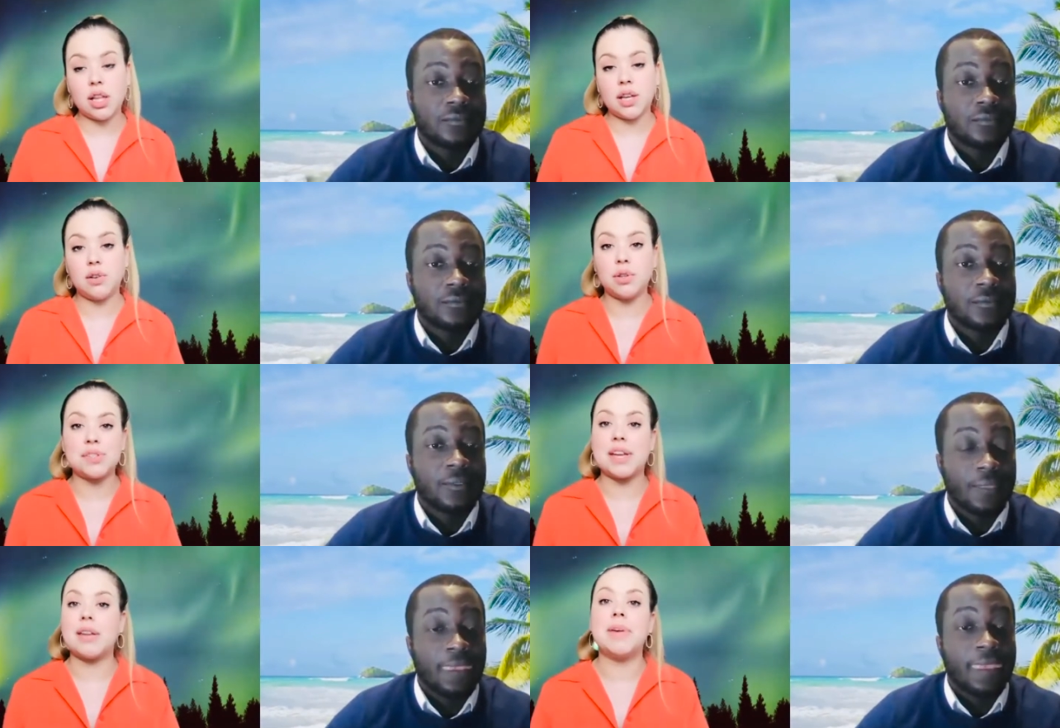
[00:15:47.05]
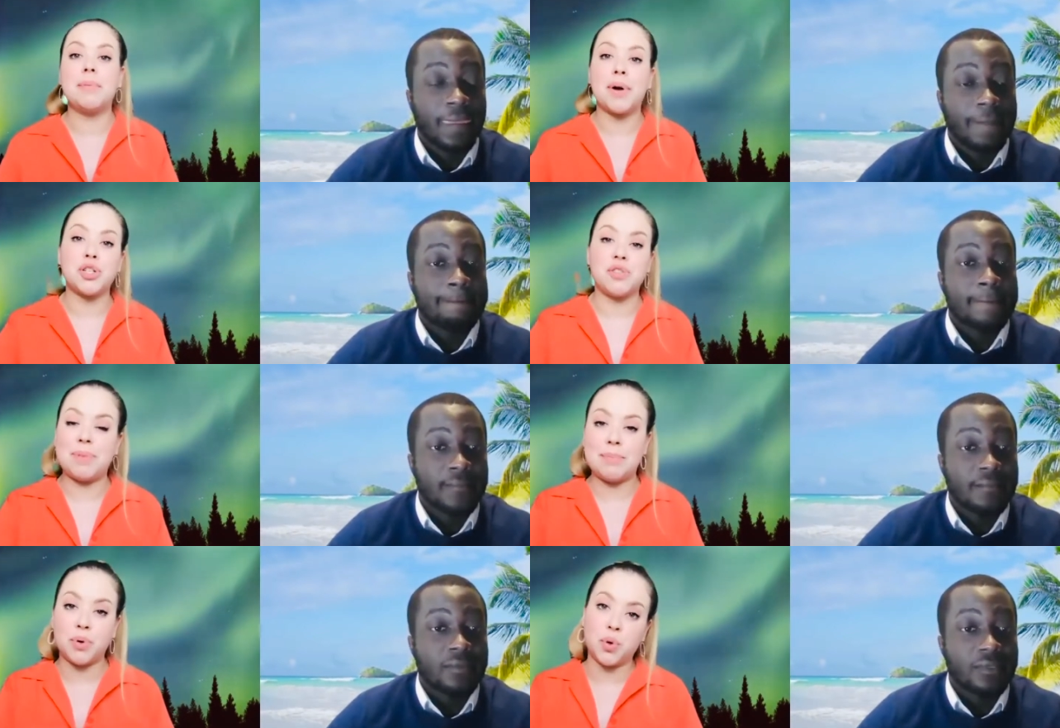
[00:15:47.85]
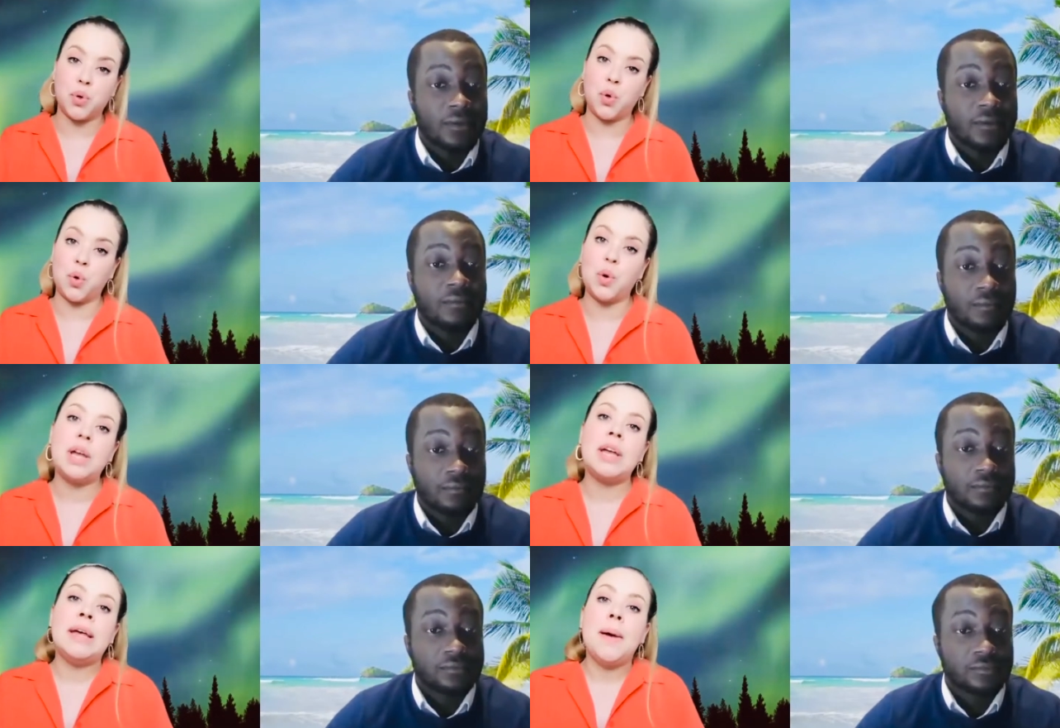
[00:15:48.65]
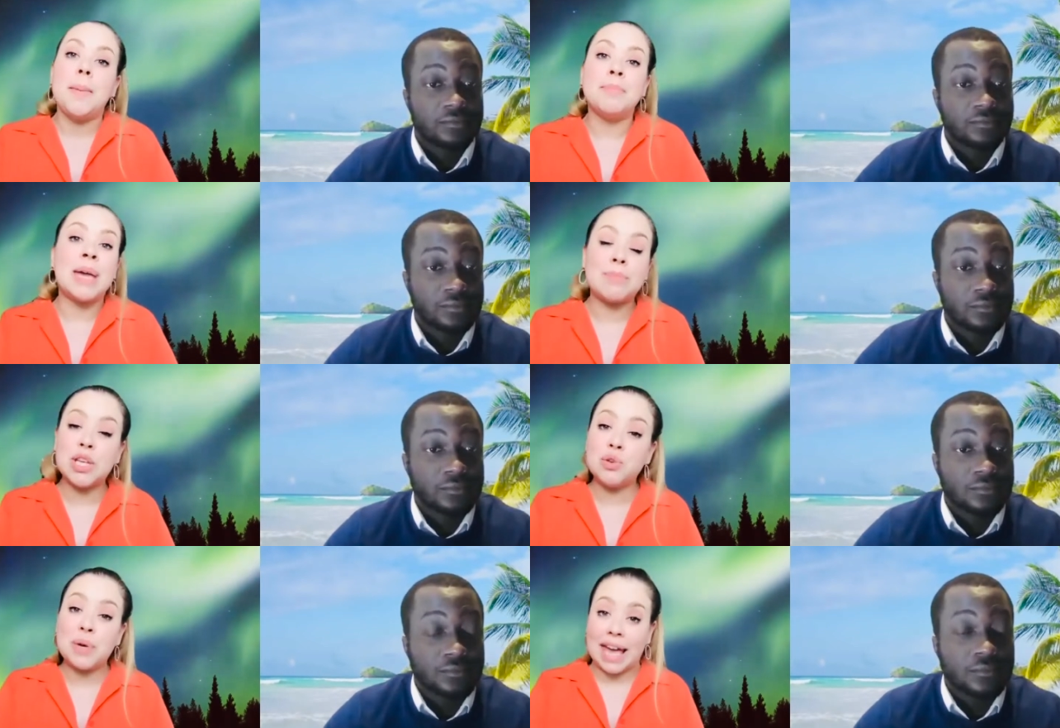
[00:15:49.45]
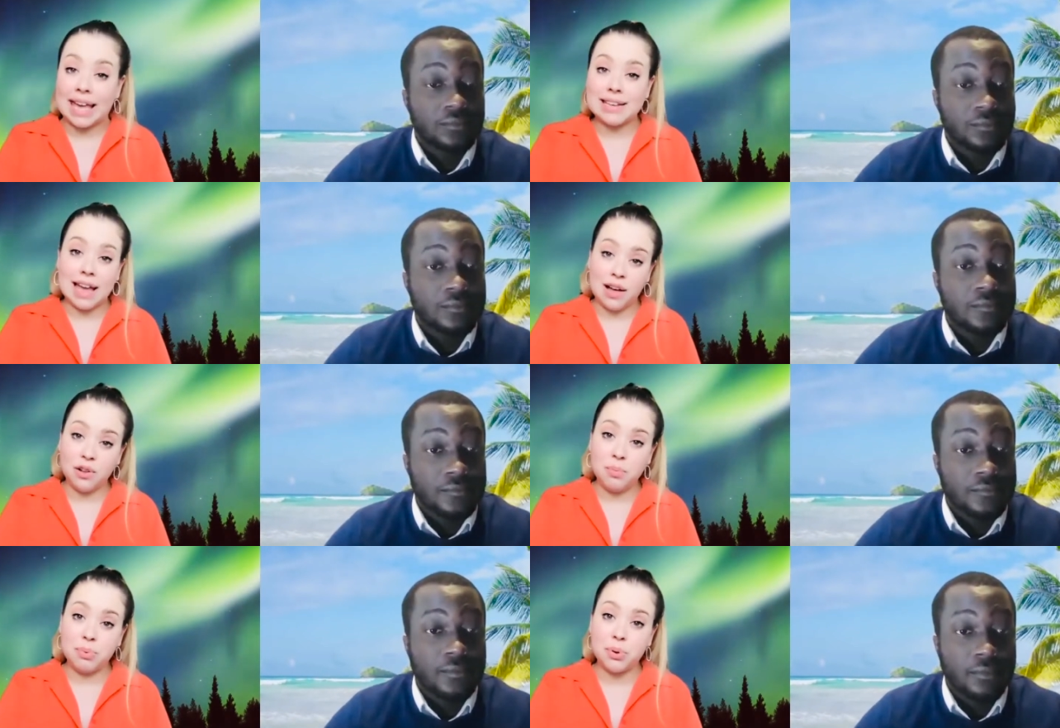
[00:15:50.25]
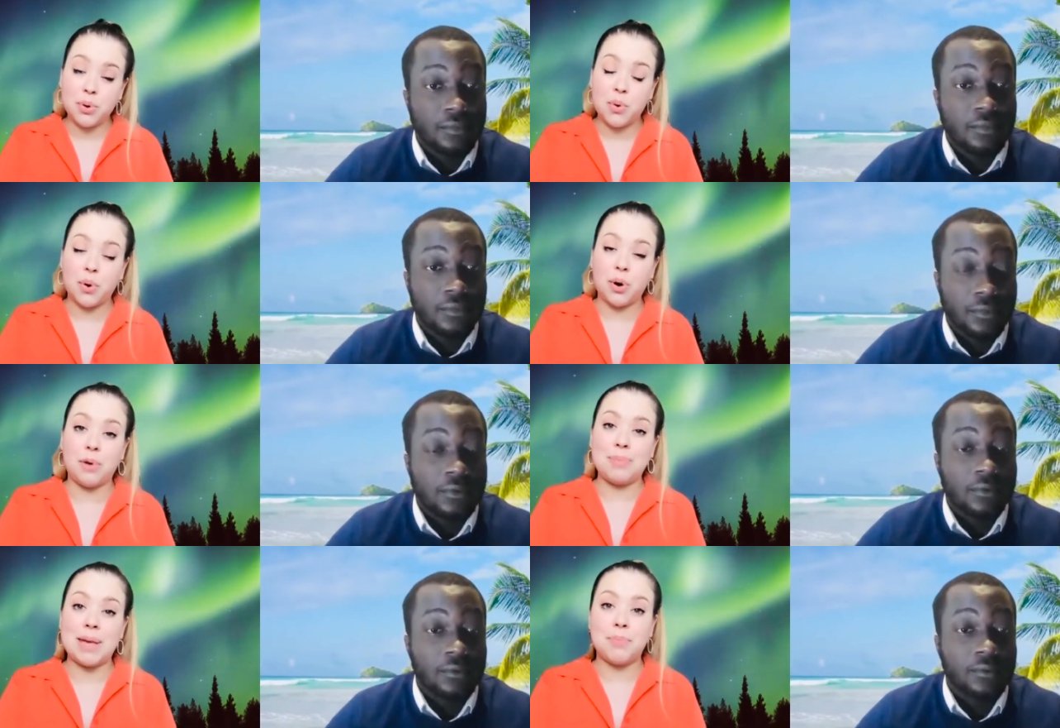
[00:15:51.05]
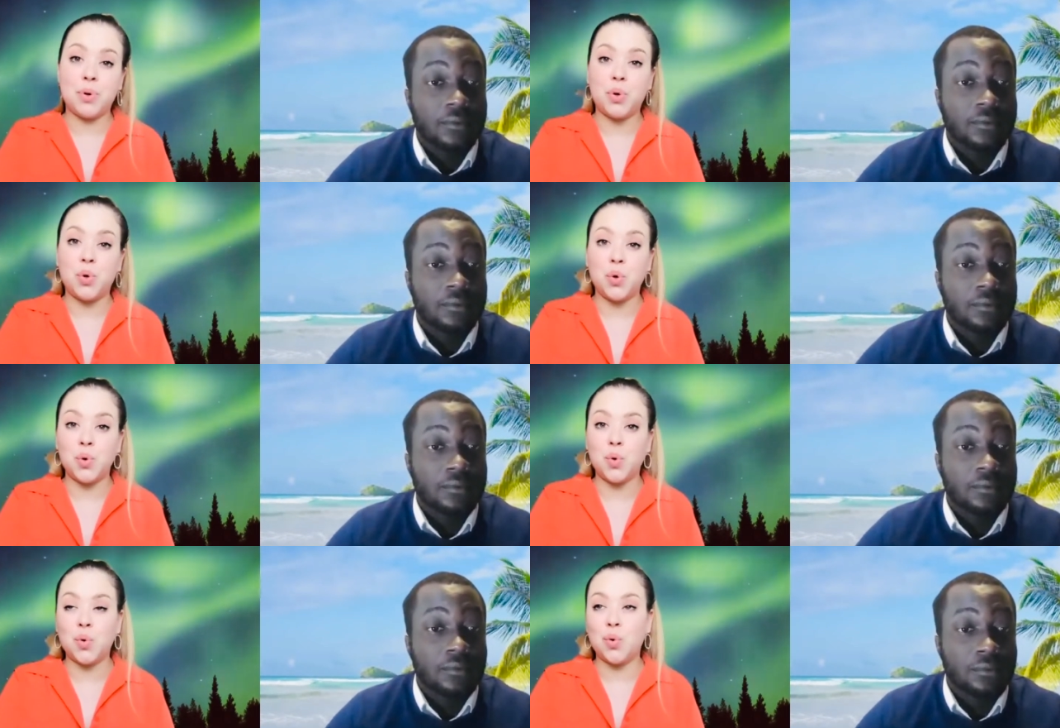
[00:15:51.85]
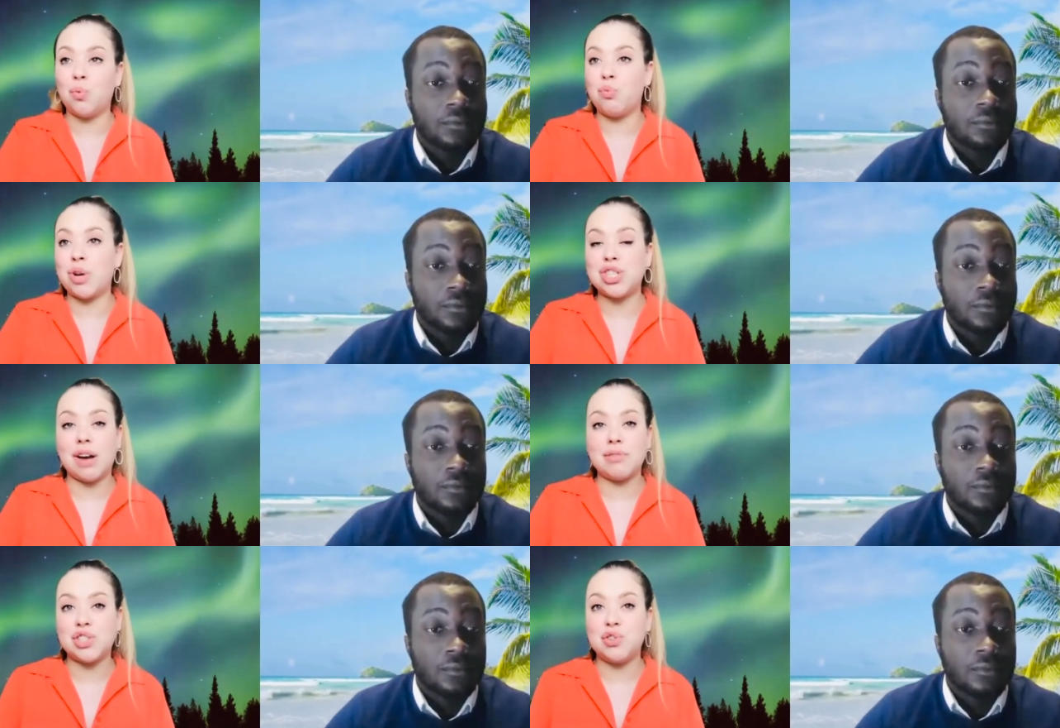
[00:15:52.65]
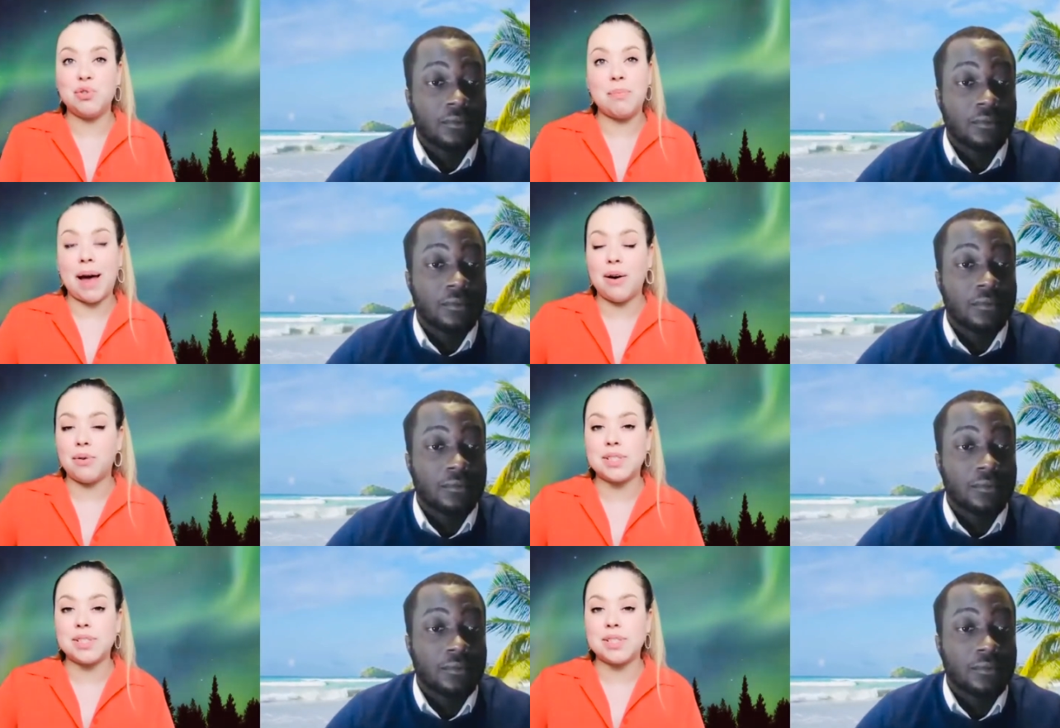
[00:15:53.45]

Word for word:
Speaker 1: You know, there's going to be a bunch of people who maybe you can't help, or people who reach out to you about